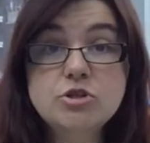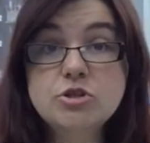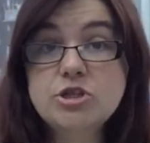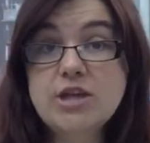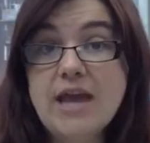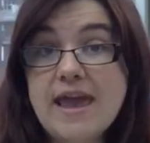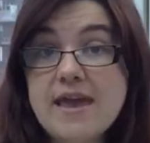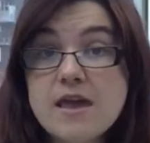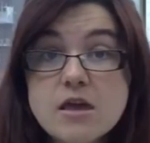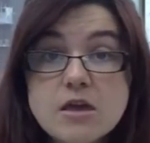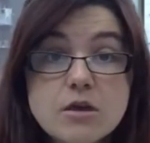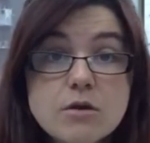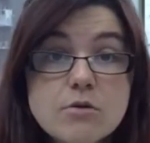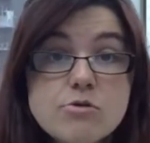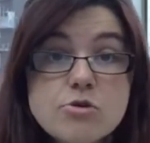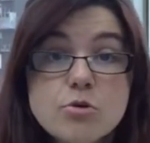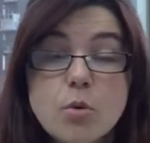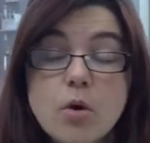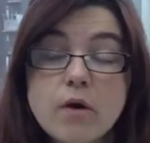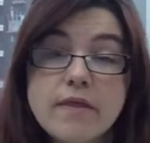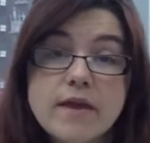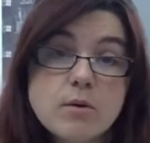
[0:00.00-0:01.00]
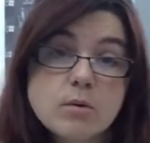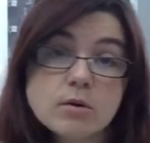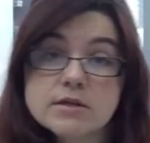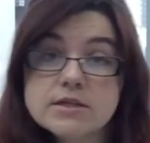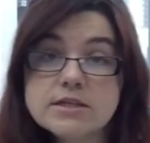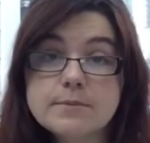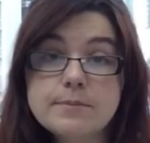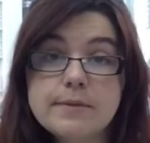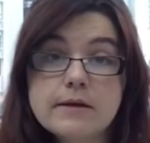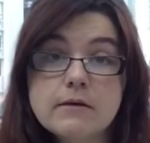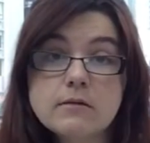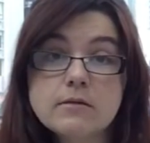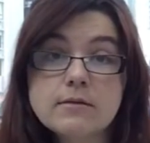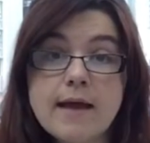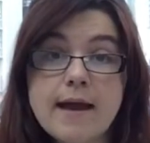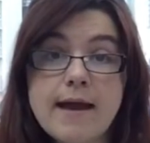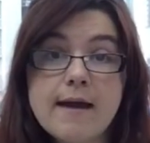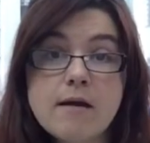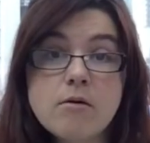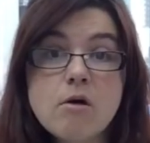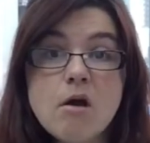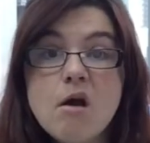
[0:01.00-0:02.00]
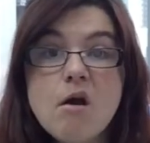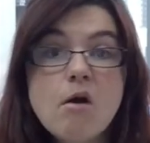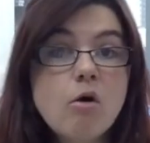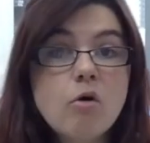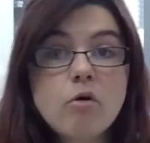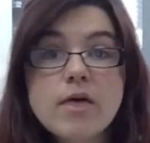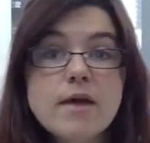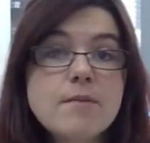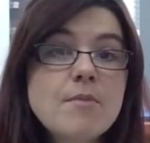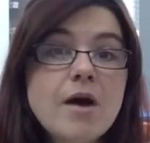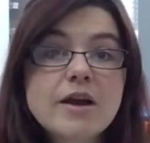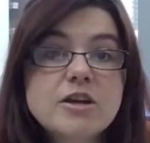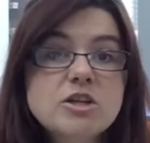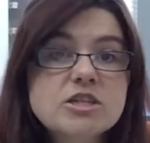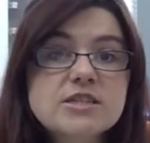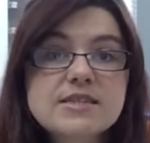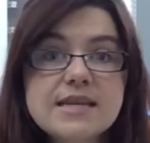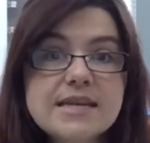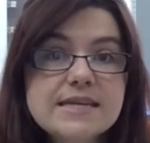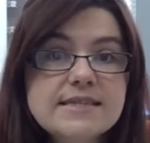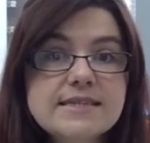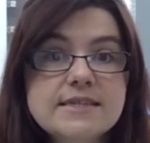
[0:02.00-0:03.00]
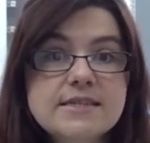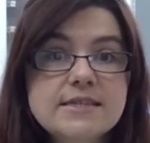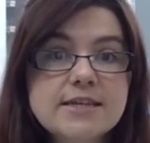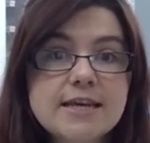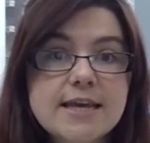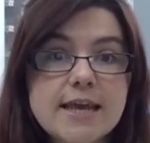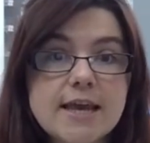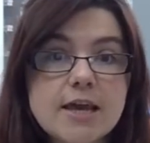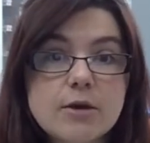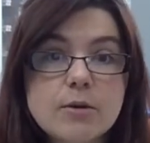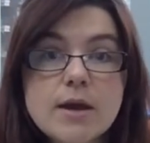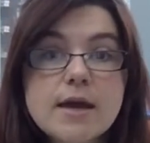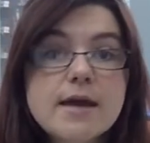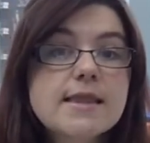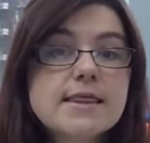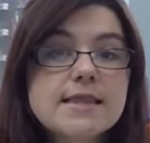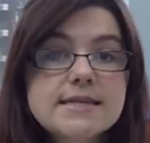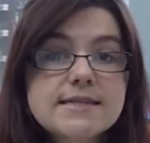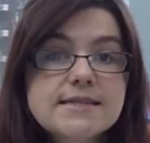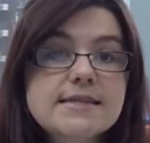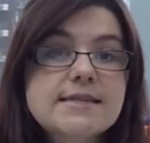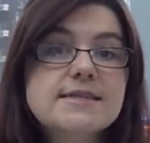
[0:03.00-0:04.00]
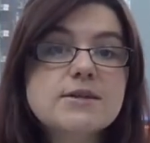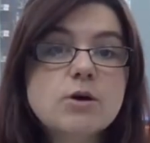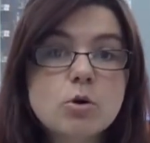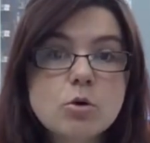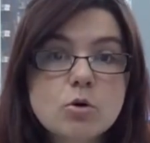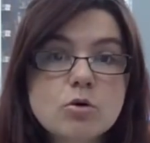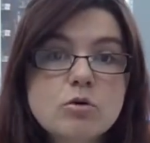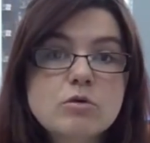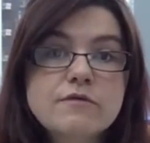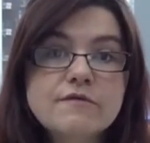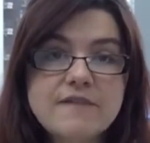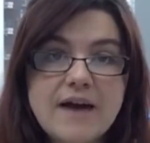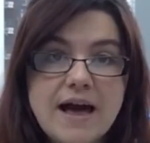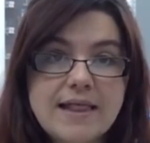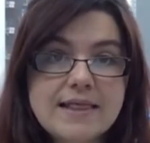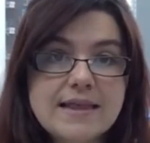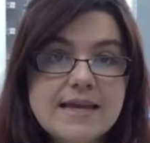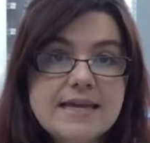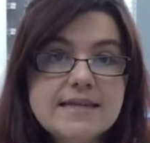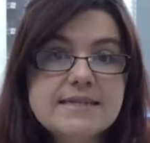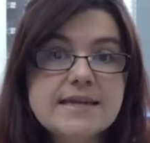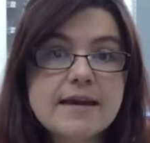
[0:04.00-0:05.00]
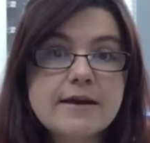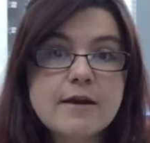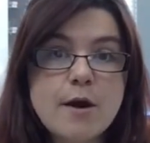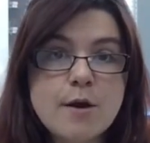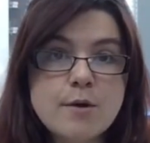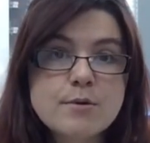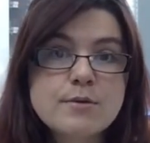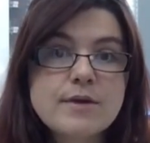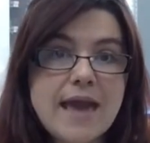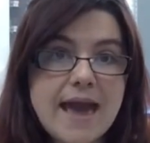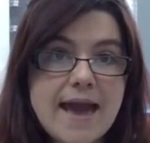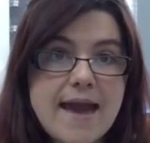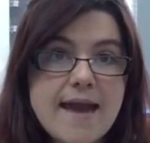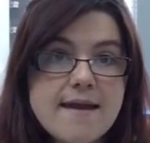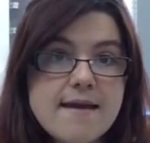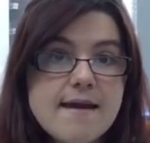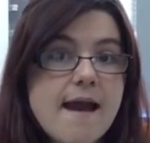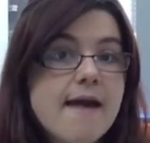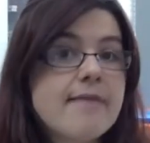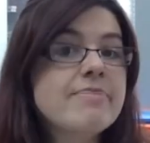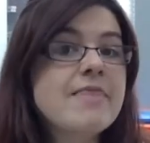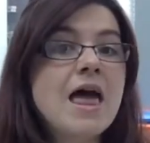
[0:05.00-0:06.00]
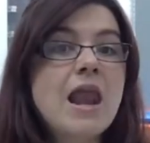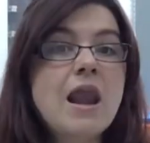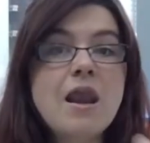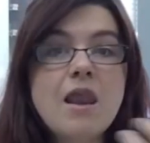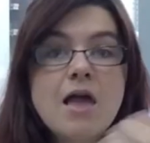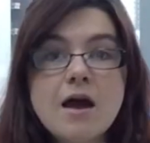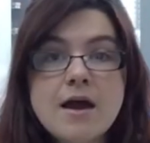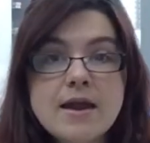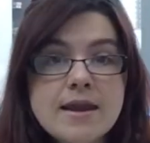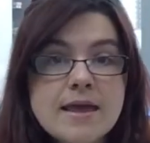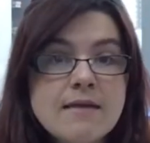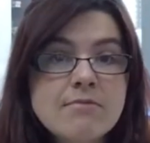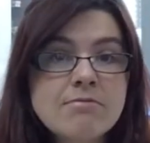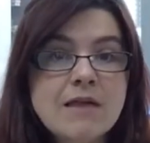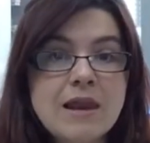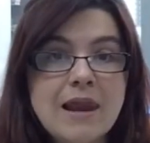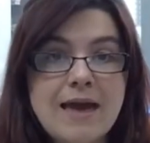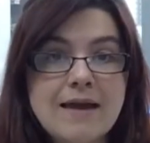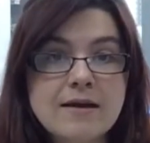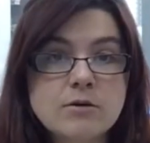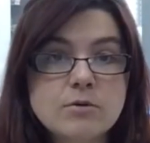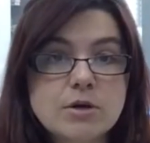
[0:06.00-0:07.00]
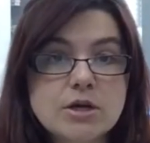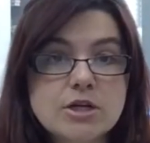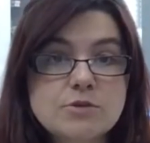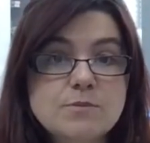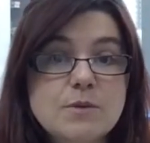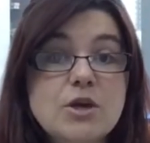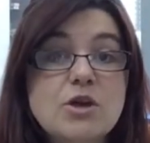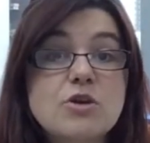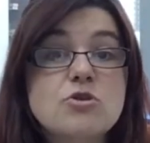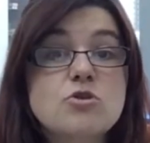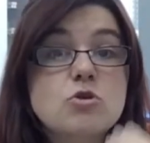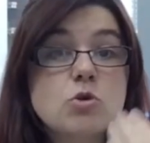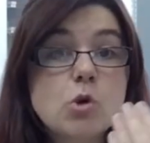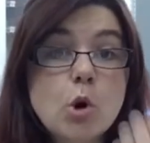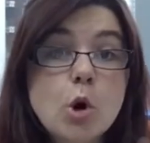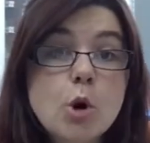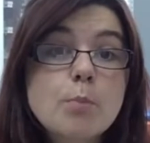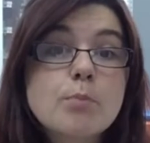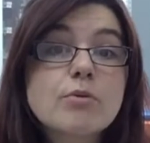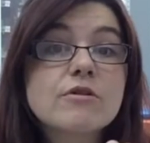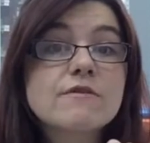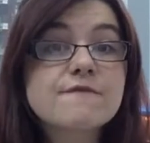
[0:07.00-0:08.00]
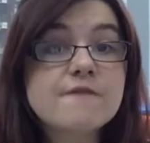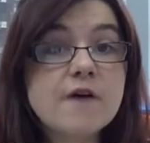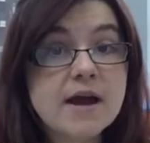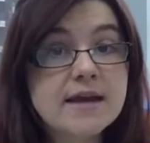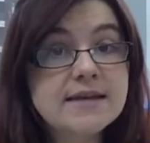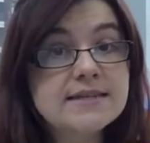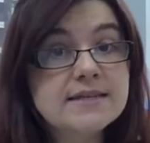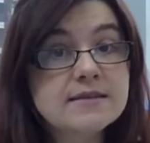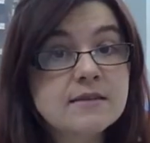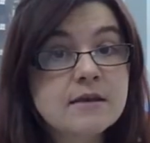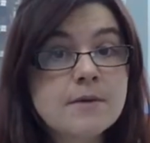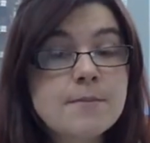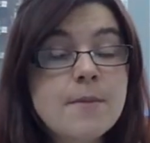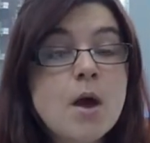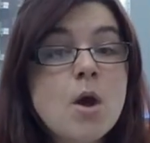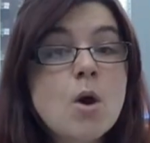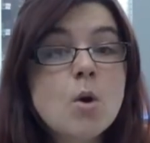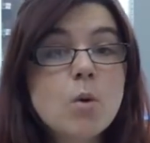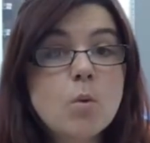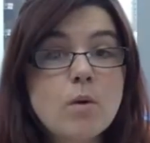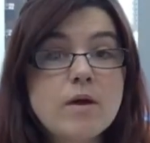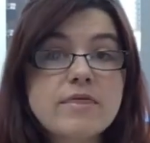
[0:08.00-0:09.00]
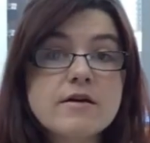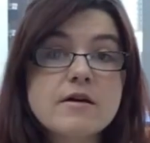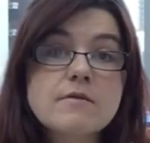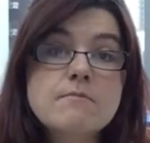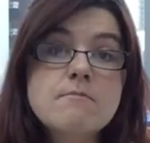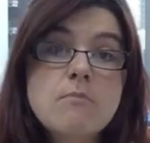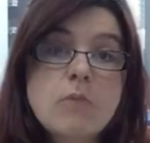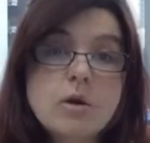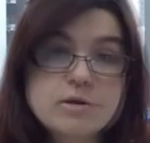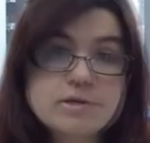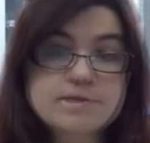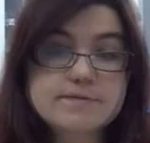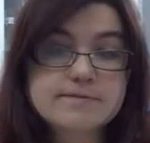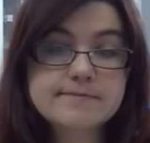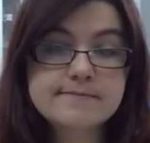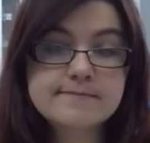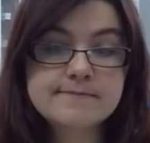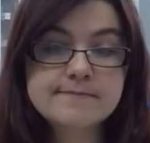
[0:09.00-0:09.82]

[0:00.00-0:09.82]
take you to what they want to build now, or they might just listen to you. This is all valid and okay, and they're learning the language because you're providing them with a model.